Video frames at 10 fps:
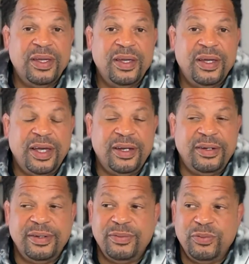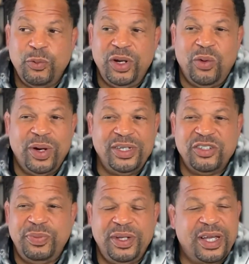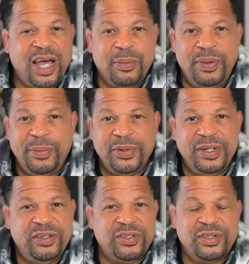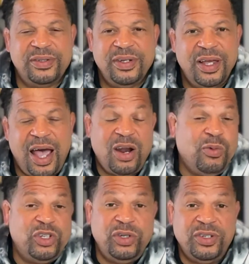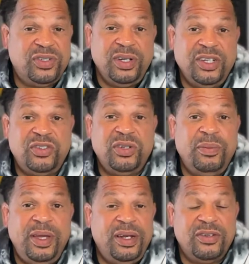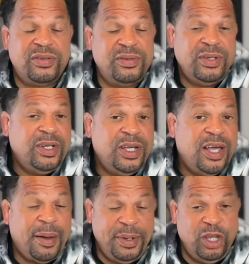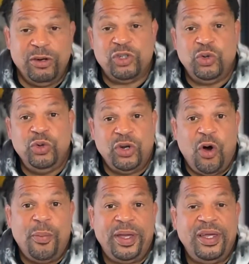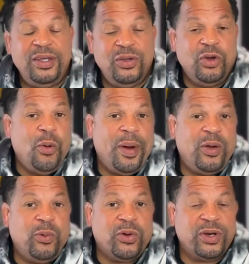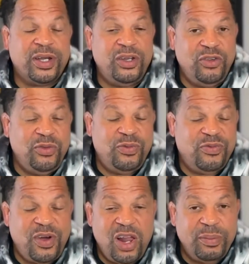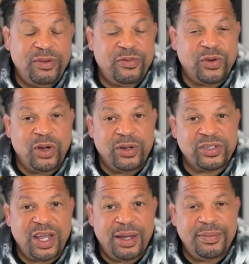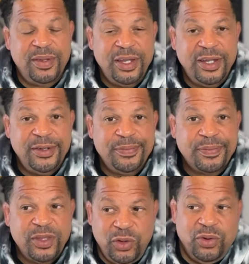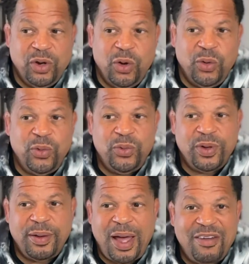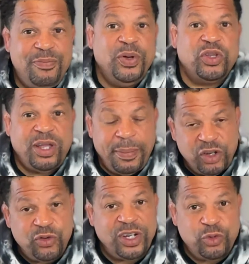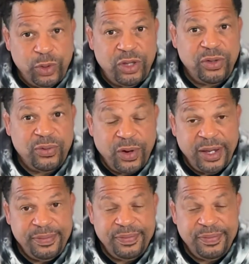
And we don't want to just be the kind of people that just, I don't want you just to listen to me and just, I mean, those who know me, you know my work and you've followed me for a long time, you know I've built up a trust with you, right?